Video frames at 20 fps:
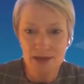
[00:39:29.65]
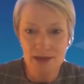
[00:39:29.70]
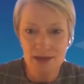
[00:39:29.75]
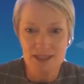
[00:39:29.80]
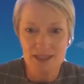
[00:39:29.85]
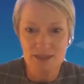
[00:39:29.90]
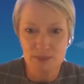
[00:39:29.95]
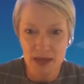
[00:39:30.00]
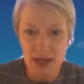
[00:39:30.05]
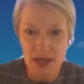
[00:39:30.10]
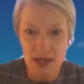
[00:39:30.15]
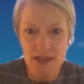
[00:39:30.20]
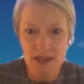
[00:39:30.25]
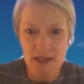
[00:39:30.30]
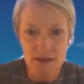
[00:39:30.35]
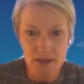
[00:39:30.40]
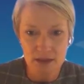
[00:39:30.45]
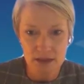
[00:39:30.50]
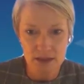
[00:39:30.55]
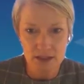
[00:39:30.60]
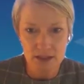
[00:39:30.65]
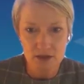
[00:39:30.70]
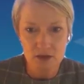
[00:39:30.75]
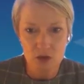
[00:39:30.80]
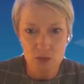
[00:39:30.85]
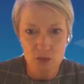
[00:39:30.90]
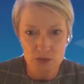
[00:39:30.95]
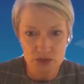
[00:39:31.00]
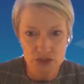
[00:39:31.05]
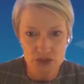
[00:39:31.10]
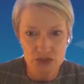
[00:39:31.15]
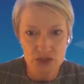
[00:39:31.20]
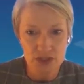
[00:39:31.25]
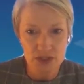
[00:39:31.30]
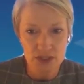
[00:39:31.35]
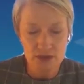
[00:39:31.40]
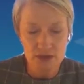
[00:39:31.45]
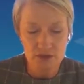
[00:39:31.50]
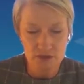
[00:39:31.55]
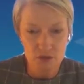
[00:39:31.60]
expanding the clinical
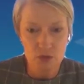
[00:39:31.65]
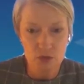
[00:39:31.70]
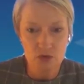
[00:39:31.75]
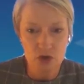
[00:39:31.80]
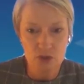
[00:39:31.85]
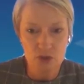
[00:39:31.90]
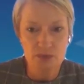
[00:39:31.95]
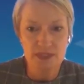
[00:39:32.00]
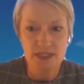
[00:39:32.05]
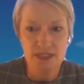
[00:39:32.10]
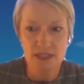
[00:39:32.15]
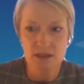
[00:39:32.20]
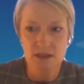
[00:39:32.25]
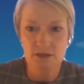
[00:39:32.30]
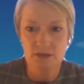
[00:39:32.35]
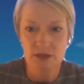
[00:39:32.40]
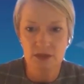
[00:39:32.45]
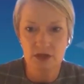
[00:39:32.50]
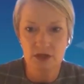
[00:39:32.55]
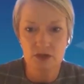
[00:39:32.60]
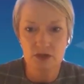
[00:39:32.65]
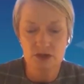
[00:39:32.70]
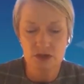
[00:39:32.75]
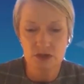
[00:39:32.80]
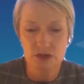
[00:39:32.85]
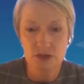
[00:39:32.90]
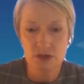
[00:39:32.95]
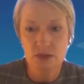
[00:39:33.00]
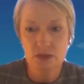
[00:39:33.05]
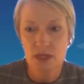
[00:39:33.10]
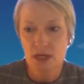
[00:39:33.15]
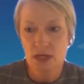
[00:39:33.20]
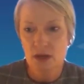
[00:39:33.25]
opportunity for OPT302.